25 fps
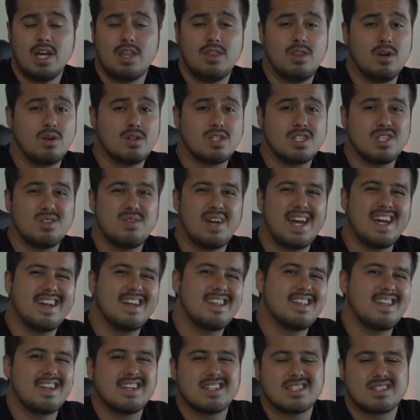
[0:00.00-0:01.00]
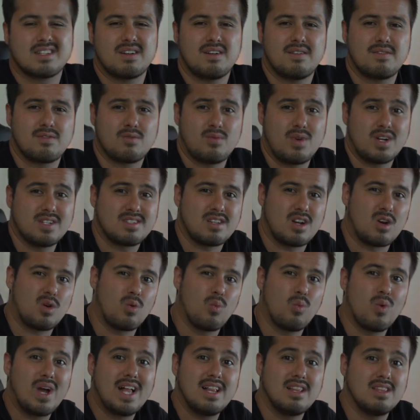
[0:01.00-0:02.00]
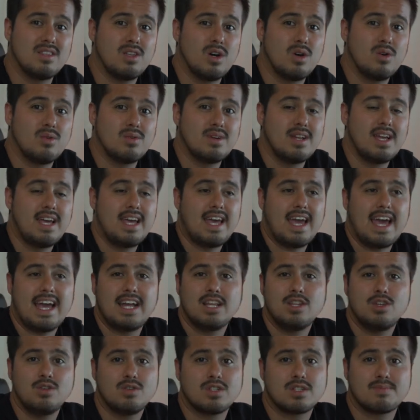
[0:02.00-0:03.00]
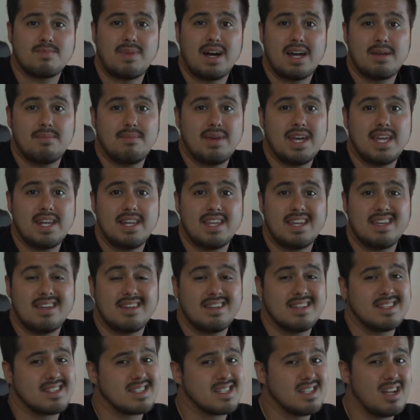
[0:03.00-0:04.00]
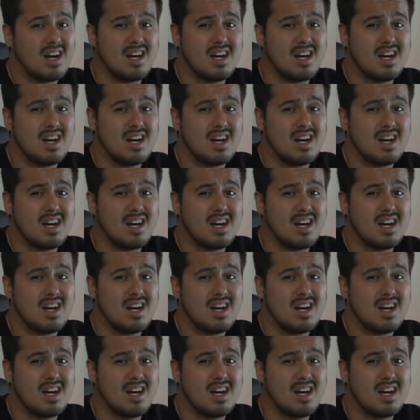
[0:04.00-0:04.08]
Those two editing softwares are well known and used by many. It's